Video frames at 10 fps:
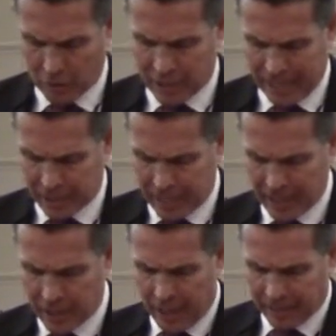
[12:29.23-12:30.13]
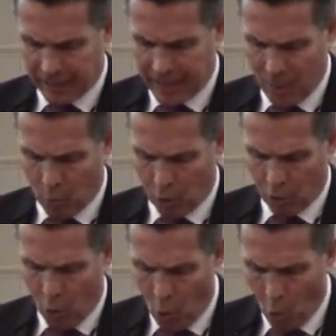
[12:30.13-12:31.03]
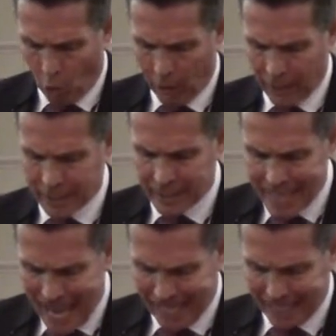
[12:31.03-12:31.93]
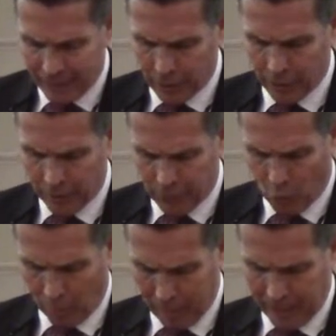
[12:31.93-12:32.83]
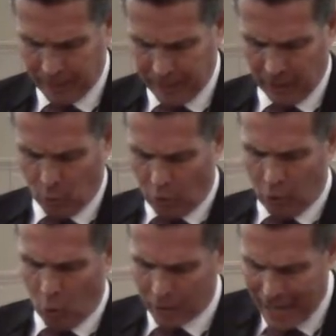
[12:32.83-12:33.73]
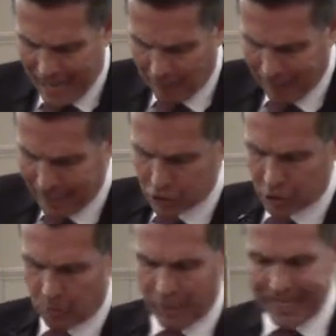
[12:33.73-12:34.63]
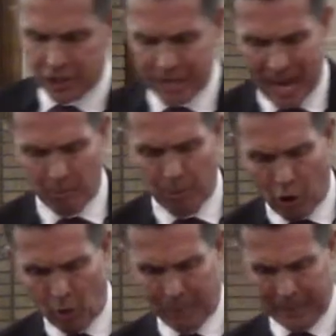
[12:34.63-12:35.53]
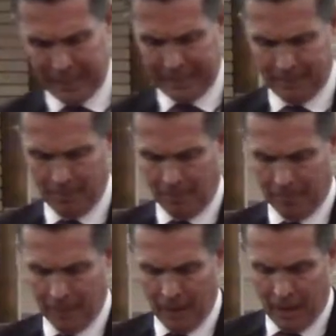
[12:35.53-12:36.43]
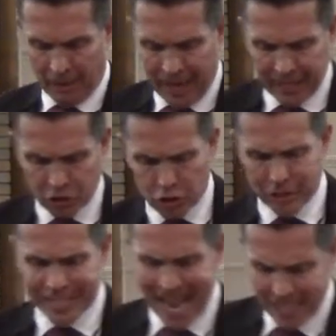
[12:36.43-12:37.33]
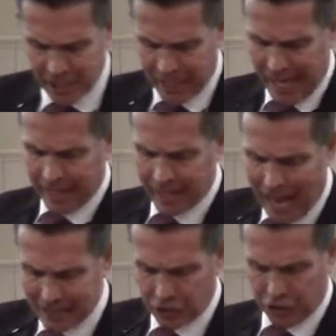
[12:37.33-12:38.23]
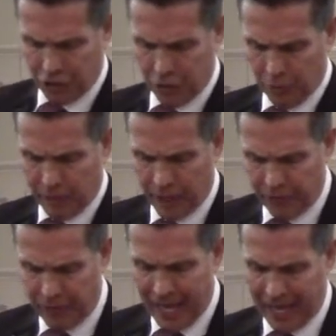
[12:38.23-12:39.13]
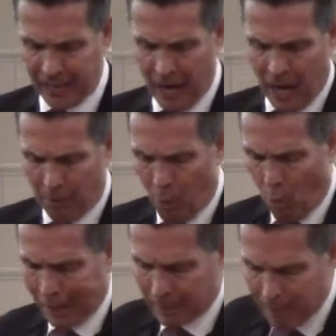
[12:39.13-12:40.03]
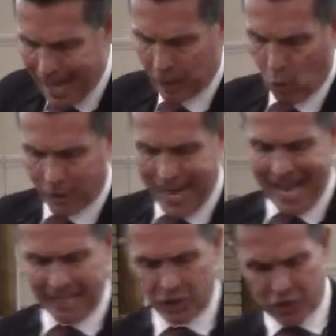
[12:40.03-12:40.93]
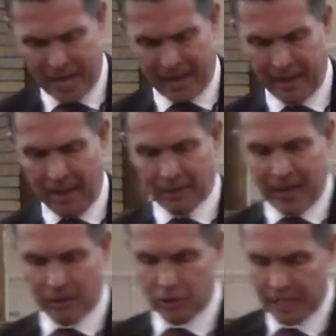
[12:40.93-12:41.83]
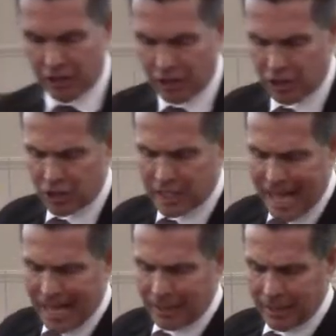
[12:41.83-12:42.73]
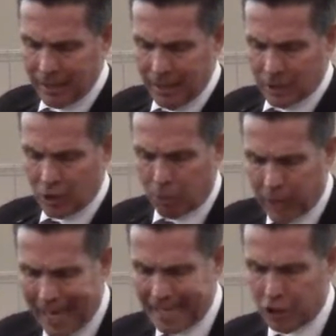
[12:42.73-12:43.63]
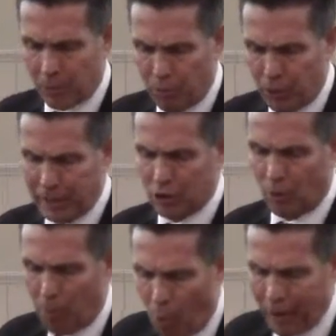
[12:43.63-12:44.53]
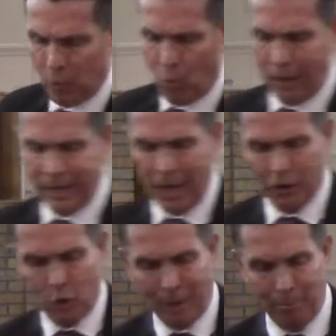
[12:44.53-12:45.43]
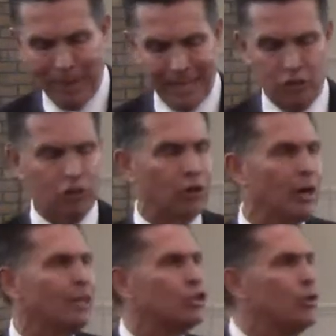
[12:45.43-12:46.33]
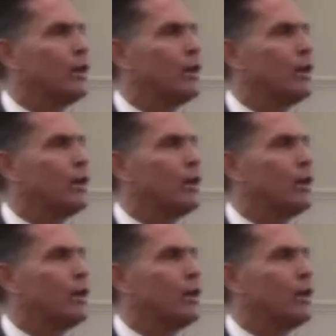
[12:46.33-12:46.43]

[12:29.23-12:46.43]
that he says that they were ordained for men. That little word ordained means to place down permanently. That is to designate, constitute, convey, appoint, make, ordain, set. Thayer says to set to place, to put, to appoint one, to administer to an